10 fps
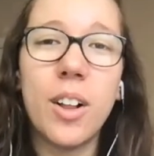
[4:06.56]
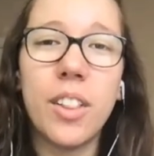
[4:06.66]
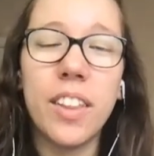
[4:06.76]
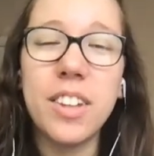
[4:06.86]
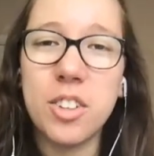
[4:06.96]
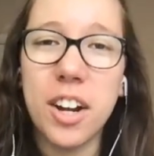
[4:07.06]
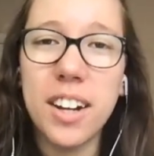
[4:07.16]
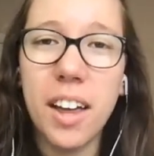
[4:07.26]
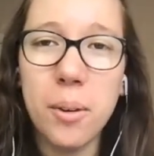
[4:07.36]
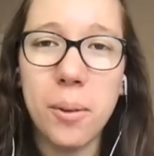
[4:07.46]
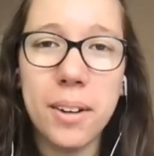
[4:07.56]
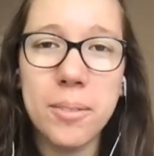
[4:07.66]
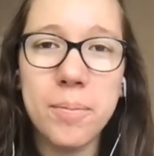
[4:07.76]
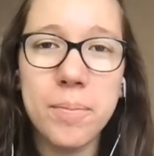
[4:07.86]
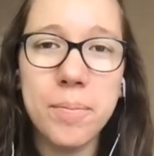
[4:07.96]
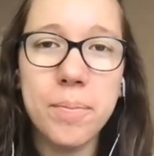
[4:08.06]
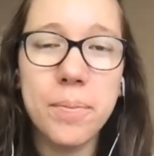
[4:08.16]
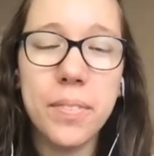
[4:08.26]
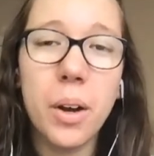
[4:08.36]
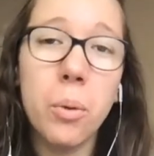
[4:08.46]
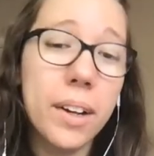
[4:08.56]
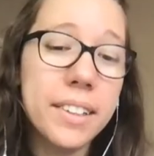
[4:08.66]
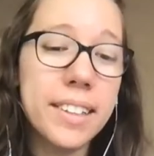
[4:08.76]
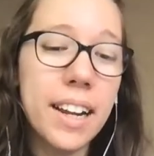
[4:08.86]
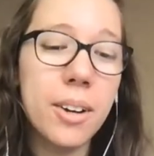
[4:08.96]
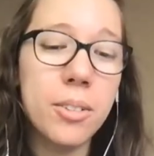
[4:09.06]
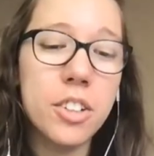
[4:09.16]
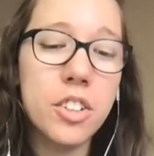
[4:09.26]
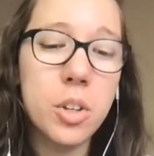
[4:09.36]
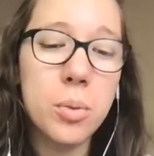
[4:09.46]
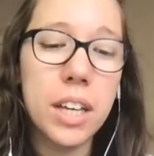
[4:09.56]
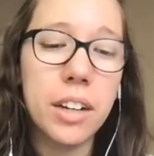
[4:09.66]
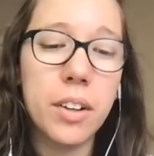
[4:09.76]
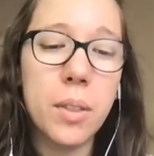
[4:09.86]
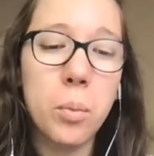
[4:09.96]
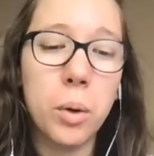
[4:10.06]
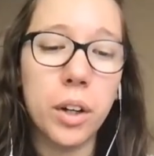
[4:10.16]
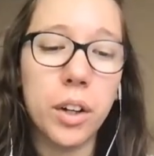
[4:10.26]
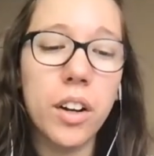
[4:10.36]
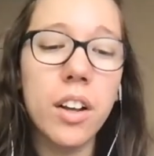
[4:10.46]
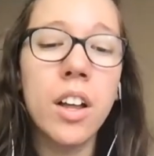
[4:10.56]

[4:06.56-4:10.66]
Let's try another one. What sounds do you hear in the word